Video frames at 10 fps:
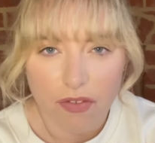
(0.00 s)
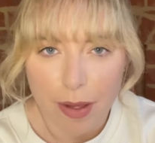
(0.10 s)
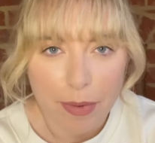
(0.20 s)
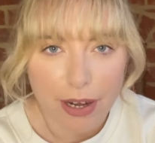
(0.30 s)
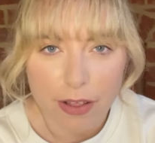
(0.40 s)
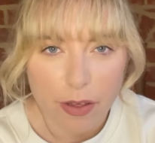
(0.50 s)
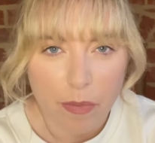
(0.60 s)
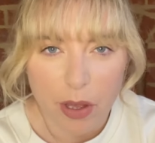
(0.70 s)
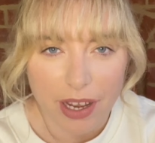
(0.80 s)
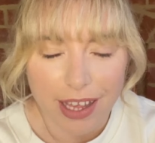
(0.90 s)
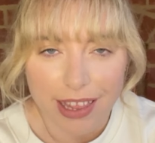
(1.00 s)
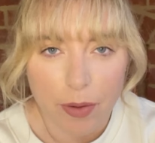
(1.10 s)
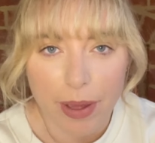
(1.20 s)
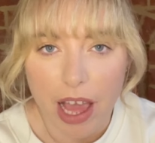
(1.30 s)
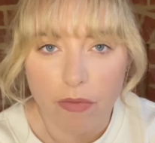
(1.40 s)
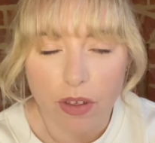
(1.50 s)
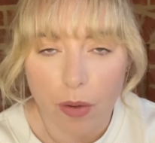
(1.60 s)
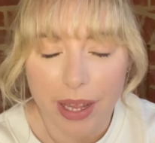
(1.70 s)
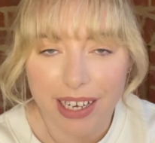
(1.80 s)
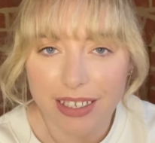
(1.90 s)
fabulous community that we have
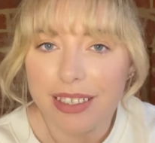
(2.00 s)
going.